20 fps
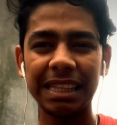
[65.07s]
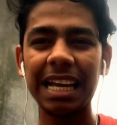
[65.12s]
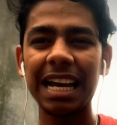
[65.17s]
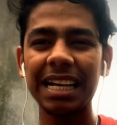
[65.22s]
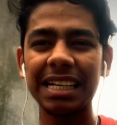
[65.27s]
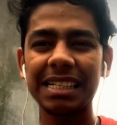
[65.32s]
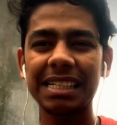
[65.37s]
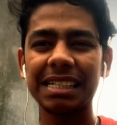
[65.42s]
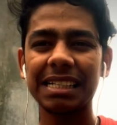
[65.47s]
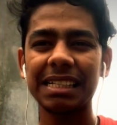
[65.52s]

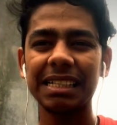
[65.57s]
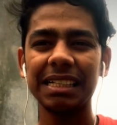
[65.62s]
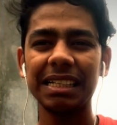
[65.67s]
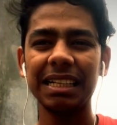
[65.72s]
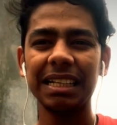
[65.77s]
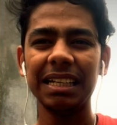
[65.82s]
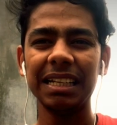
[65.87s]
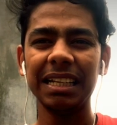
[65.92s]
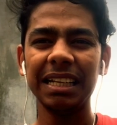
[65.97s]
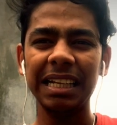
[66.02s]
that
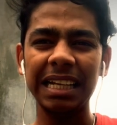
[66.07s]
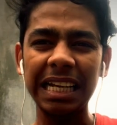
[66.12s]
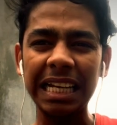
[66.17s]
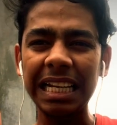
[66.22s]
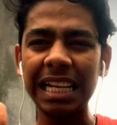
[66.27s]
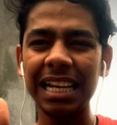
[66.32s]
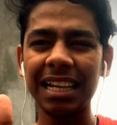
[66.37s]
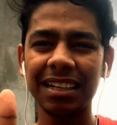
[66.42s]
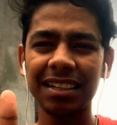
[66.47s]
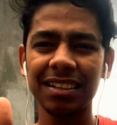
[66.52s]

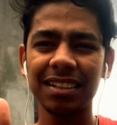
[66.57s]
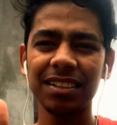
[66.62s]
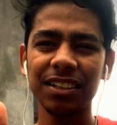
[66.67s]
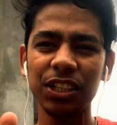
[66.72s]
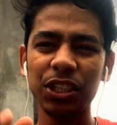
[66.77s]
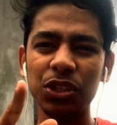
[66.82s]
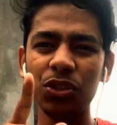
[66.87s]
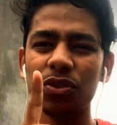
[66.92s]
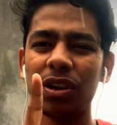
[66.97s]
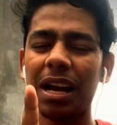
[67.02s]
click
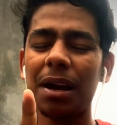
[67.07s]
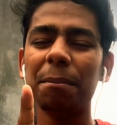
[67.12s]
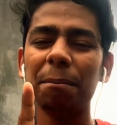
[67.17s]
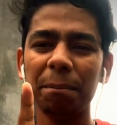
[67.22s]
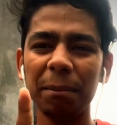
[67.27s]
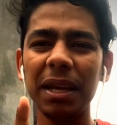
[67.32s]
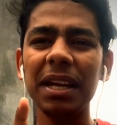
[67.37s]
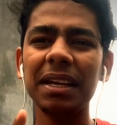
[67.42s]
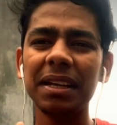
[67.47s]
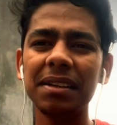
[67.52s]
you have
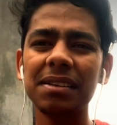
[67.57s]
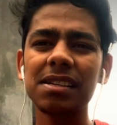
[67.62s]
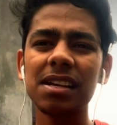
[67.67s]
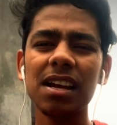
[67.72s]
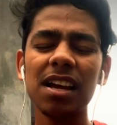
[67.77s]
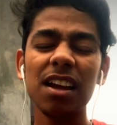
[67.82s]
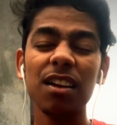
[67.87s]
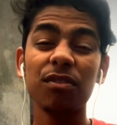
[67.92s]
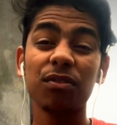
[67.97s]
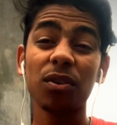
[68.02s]
made
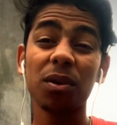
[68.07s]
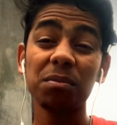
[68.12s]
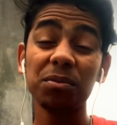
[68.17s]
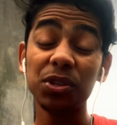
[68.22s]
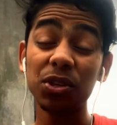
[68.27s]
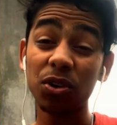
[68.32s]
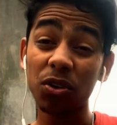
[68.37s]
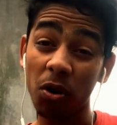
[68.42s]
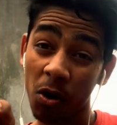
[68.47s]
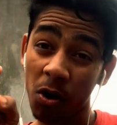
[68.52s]

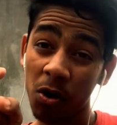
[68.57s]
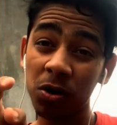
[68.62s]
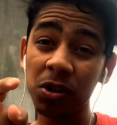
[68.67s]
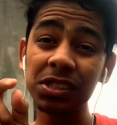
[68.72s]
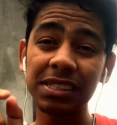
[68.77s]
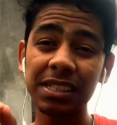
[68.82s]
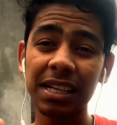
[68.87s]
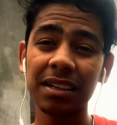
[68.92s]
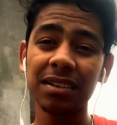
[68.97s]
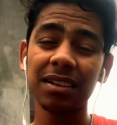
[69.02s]
from your
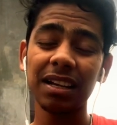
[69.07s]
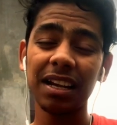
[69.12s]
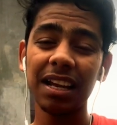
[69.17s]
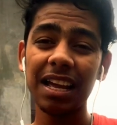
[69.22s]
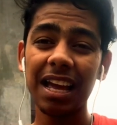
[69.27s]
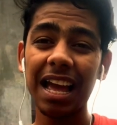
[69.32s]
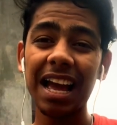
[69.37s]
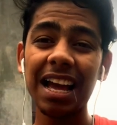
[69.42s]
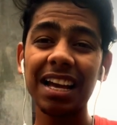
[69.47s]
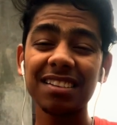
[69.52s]
own channel
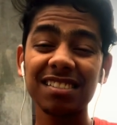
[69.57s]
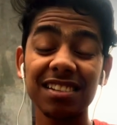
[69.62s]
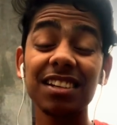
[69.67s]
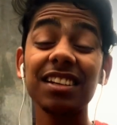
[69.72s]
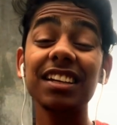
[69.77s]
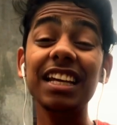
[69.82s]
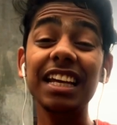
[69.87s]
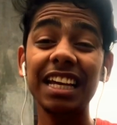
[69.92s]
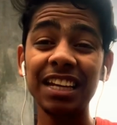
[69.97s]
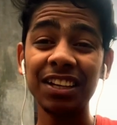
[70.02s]
as
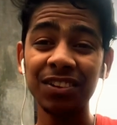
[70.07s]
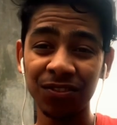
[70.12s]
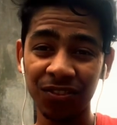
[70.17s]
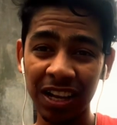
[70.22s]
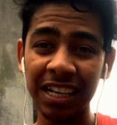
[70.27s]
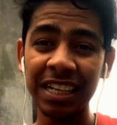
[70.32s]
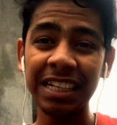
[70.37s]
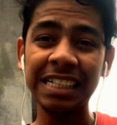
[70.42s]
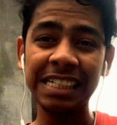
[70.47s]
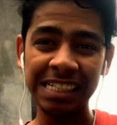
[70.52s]
an
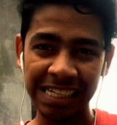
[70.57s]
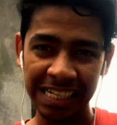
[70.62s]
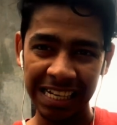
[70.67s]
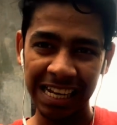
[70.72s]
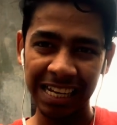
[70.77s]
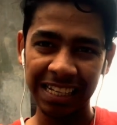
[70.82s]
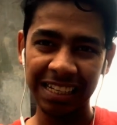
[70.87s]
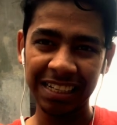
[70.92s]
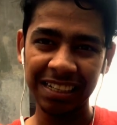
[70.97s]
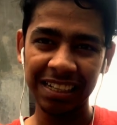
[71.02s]
invalid
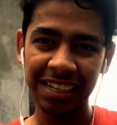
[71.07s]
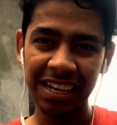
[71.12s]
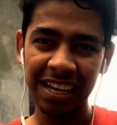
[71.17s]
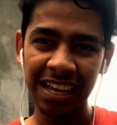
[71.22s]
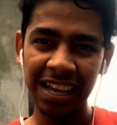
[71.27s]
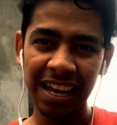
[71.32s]
click